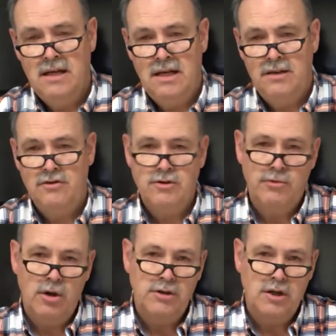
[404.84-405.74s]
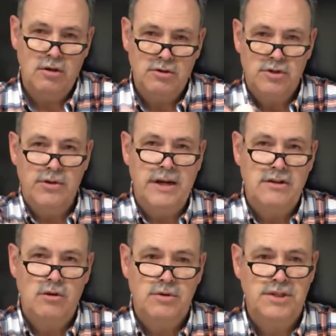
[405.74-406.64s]
there's a road that goes straight
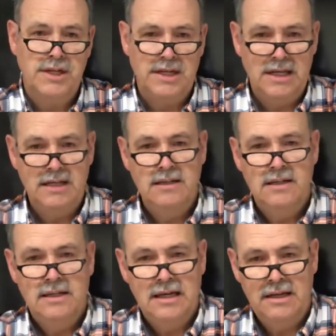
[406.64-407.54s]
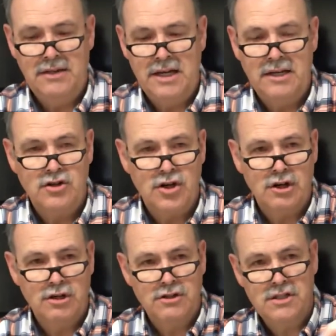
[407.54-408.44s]
to Oak City and then it
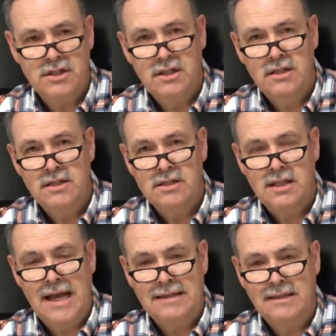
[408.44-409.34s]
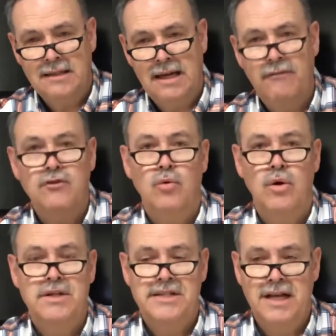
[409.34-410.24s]
turns slightly left
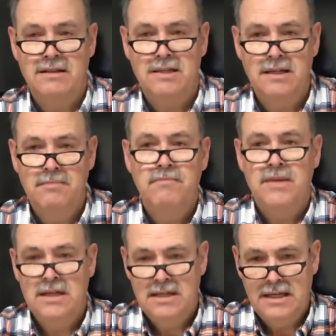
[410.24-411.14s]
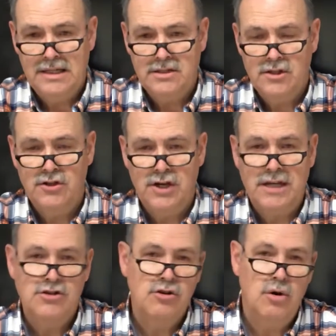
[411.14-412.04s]
towards Delta. It
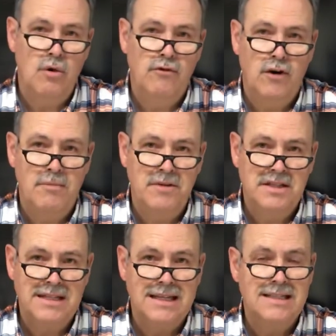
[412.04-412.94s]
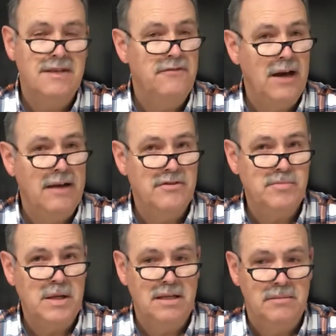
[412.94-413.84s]
suggests you go from the 65
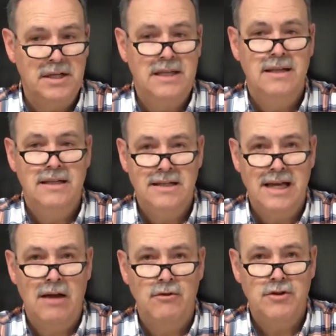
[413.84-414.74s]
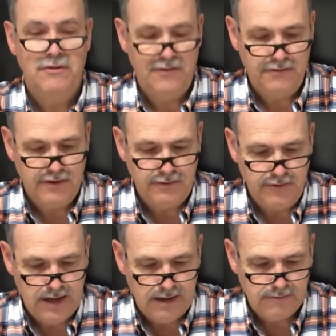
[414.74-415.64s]
speed limit down to 55.